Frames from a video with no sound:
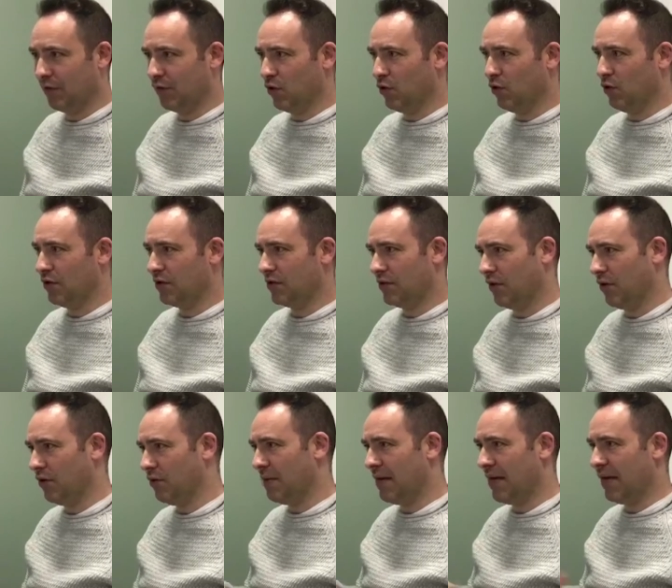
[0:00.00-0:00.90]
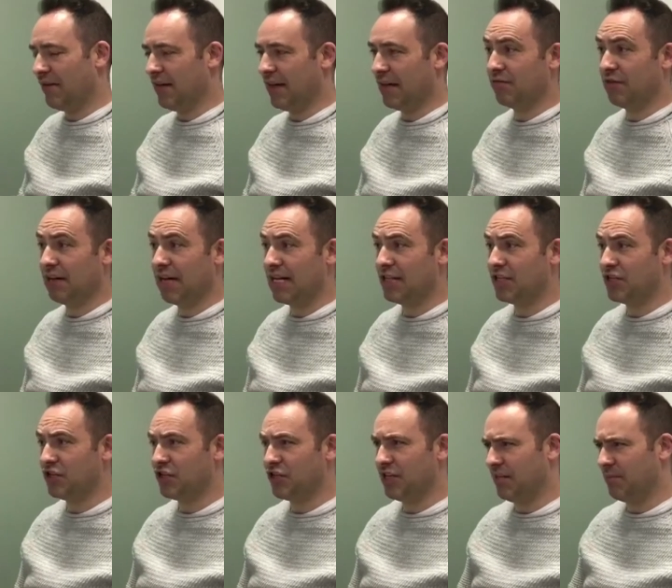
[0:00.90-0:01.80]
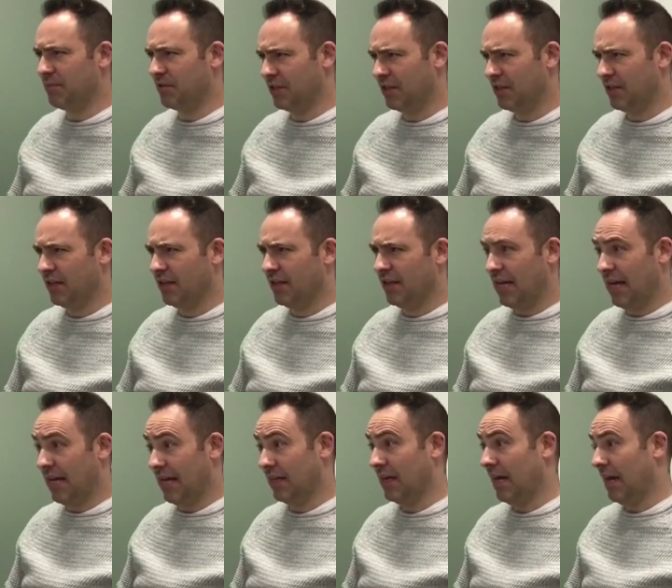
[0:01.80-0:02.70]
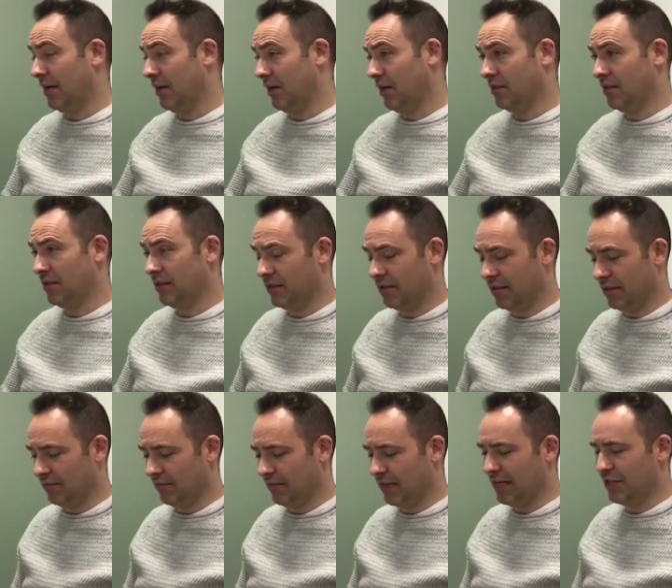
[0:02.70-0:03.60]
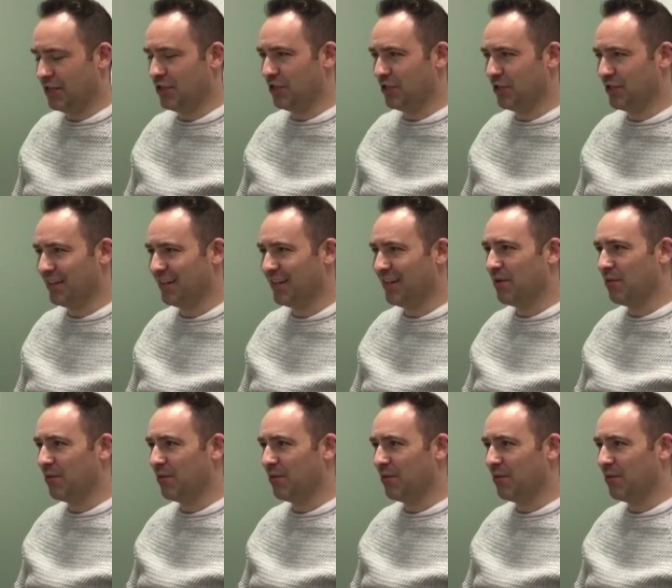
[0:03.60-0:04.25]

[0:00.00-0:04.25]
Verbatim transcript: of course, who may have had relationships and, and licensing relations